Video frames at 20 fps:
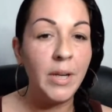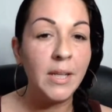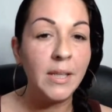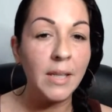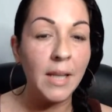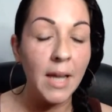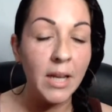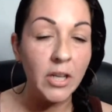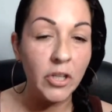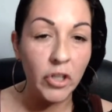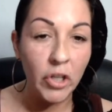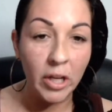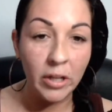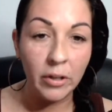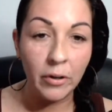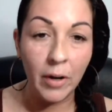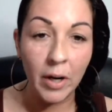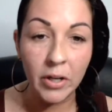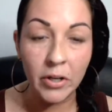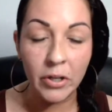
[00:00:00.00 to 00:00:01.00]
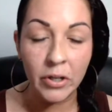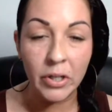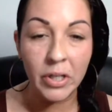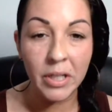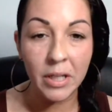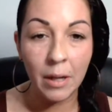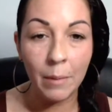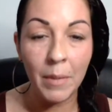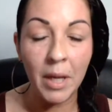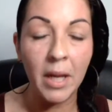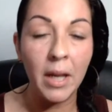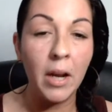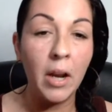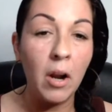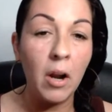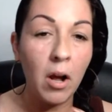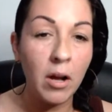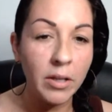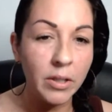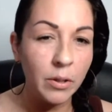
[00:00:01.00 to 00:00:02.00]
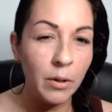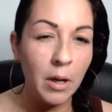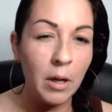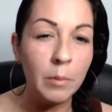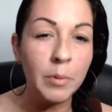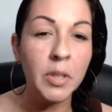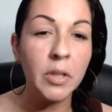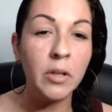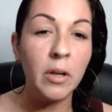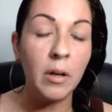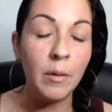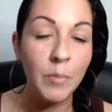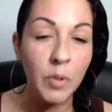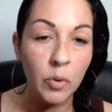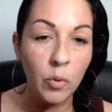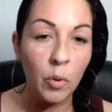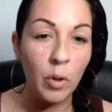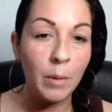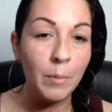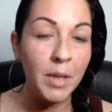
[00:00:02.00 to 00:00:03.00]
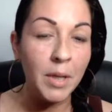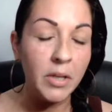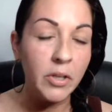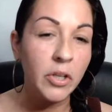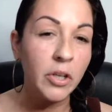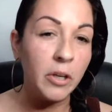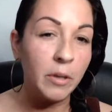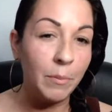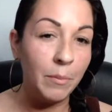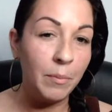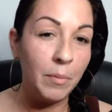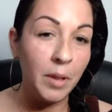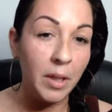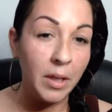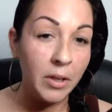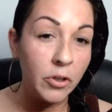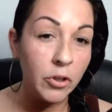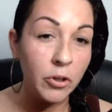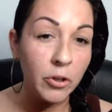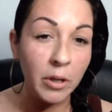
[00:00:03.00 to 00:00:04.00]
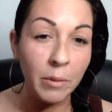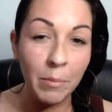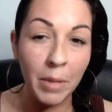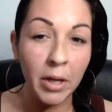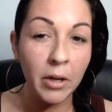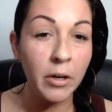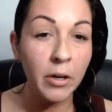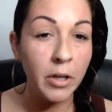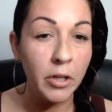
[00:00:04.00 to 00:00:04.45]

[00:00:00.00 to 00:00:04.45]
It's a lot gentler on your stomach, and it also helps to absorb into your bloodstream better,